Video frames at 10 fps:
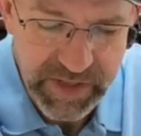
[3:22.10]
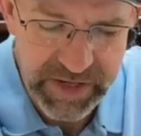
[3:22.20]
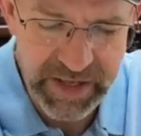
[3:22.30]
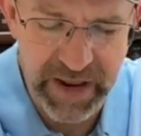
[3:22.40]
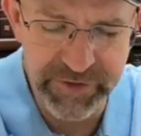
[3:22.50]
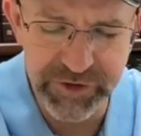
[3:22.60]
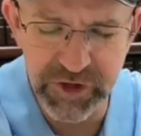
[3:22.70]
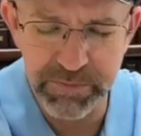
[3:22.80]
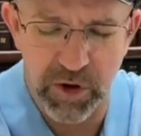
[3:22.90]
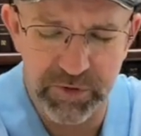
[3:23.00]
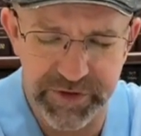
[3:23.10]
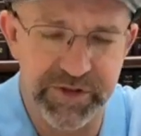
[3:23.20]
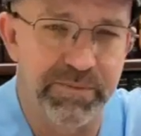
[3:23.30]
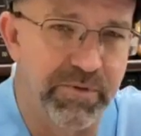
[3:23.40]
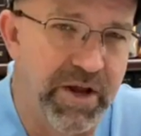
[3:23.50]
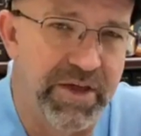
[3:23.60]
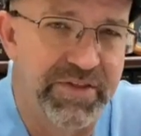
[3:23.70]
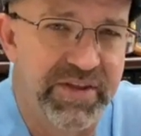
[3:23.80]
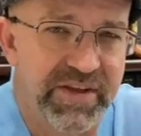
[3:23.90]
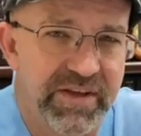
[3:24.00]
And out of the group holding their
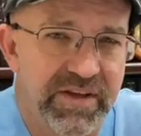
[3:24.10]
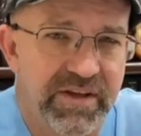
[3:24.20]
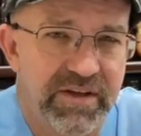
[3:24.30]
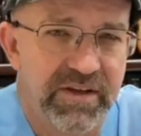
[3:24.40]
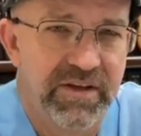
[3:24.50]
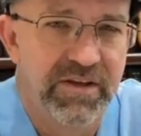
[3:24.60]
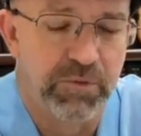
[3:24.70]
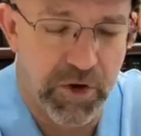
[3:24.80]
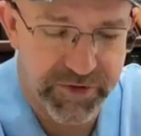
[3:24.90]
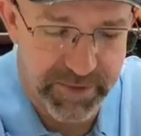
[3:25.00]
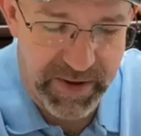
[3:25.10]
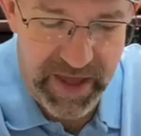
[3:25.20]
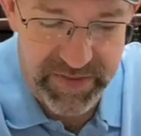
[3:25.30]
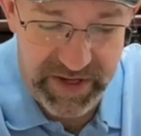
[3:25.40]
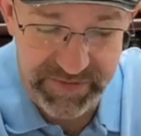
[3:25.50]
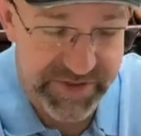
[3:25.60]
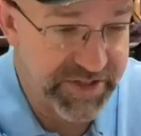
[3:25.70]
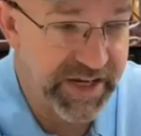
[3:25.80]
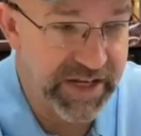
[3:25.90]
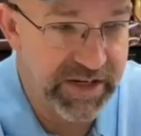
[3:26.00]
breath walked the man that I've
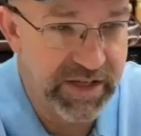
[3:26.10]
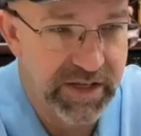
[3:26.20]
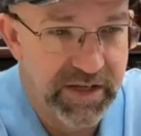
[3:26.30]
seen